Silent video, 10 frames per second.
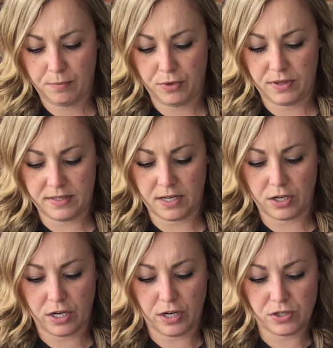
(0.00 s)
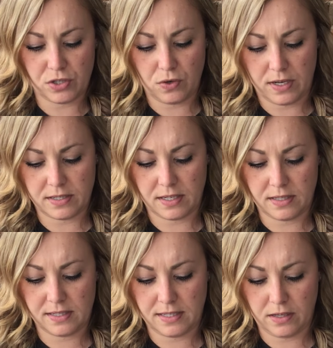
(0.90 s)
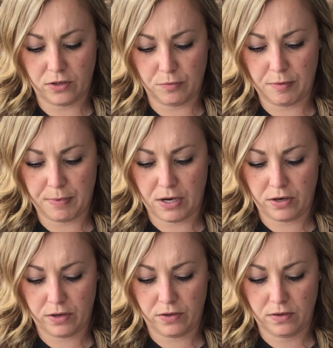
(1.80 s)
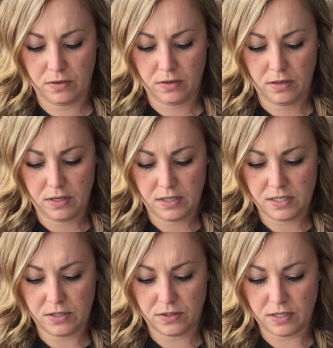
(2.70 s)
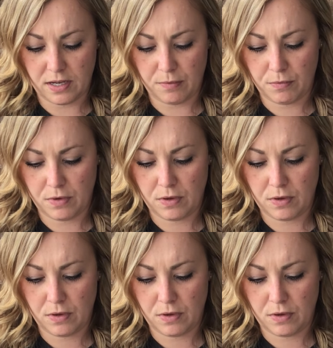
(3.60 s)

put this under here so you guys can see a little bit better. It'll tilt it up.